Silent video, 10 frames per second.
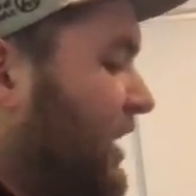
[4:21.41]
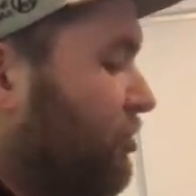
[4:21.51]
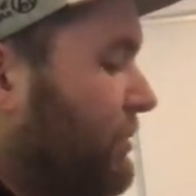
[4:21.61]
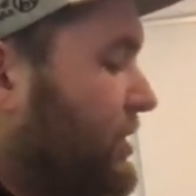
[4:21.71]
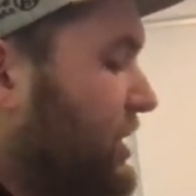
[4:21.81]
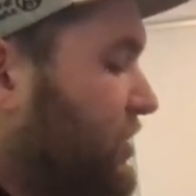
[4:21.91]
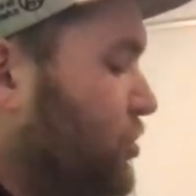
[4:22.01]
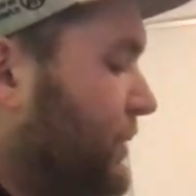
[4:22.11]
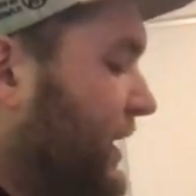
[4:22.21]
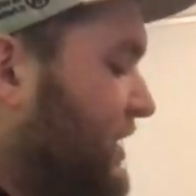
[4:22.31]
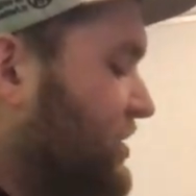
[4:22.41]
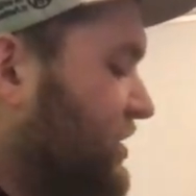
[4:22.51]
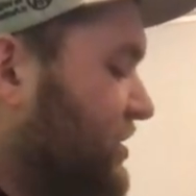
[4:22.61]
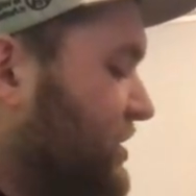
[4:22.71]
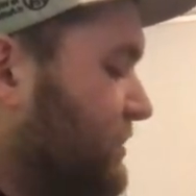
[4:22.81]
3 Machine
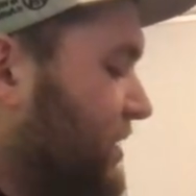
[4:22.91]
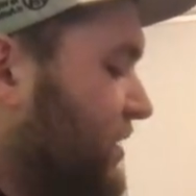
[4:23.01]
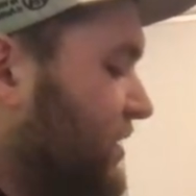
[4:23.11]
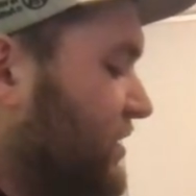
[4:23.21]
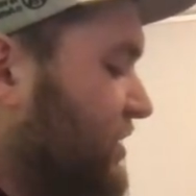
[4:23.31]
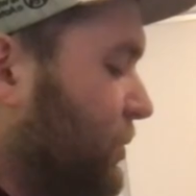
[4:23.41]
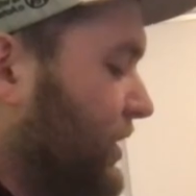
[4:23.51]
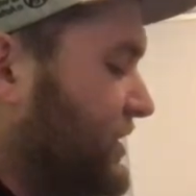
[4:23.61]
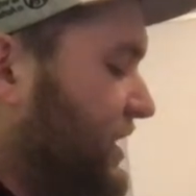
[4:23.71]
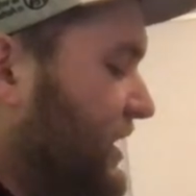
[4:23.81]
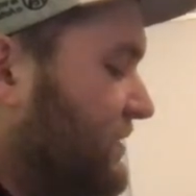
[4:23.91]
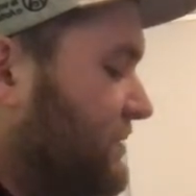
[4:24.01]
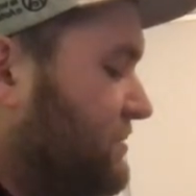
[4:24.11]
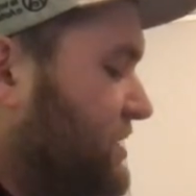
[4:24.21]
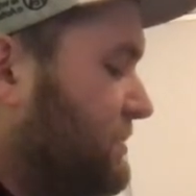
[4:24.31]
Duplications, because you want to see it.
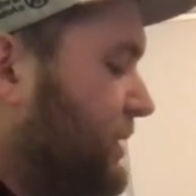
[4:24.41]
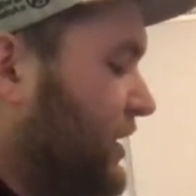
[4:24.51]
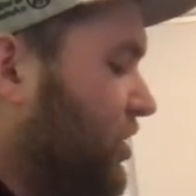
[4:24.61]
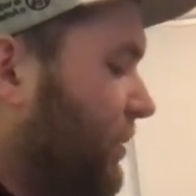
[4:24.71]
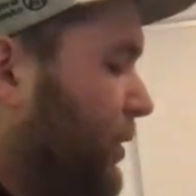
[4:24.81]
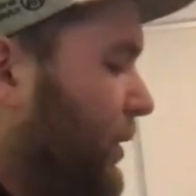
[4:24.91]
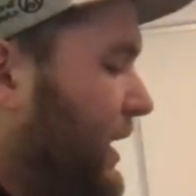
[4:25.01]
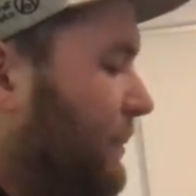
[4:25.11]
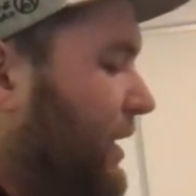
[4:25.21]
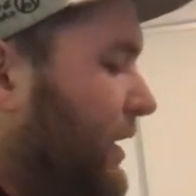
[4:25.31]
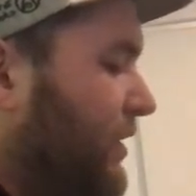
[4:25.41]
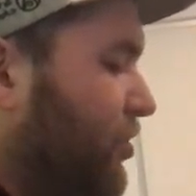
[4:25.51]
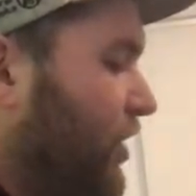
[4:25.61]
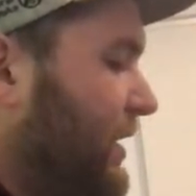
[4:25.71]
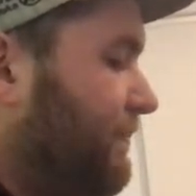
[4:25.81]
Just a big combo enabler.
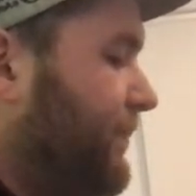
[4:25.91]
Great.